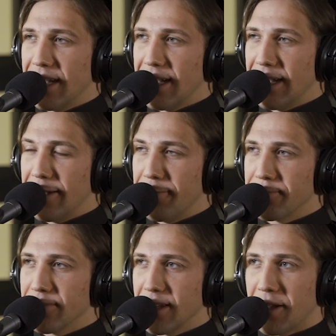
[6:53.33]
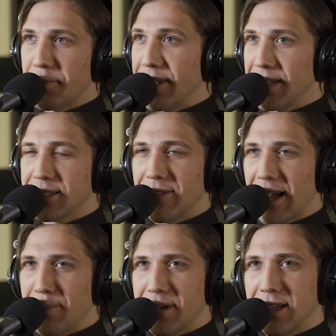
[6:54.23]
Um, a lot of big stuff
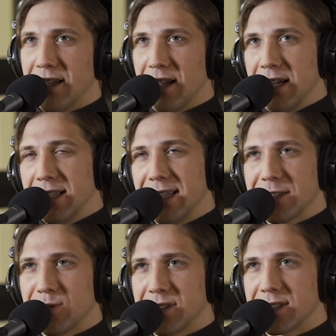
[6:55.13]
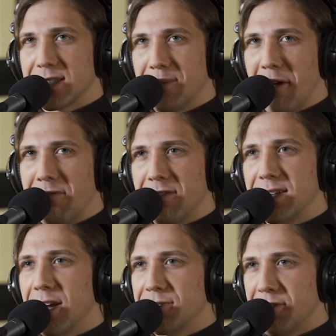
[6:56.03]
happening. This was about
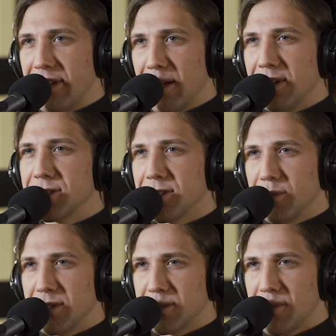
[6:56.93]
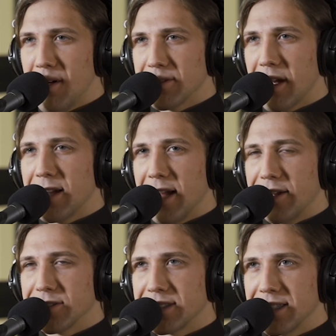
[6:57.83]
1,500 families, a little bit smaller out in
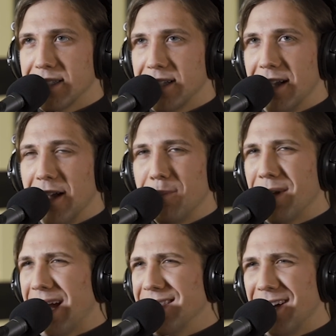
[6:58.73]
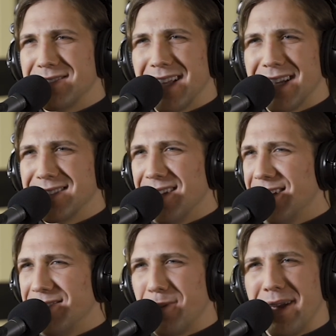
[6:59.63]
Angleton, but I loved that too. I
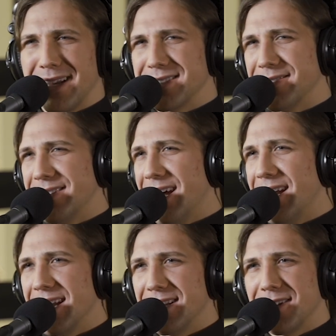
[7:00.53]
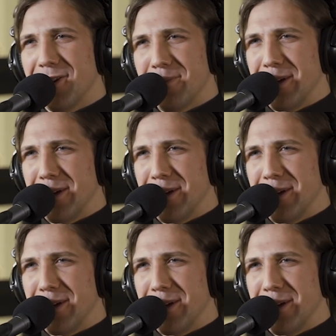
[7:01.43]
loved the pace of that and getting to know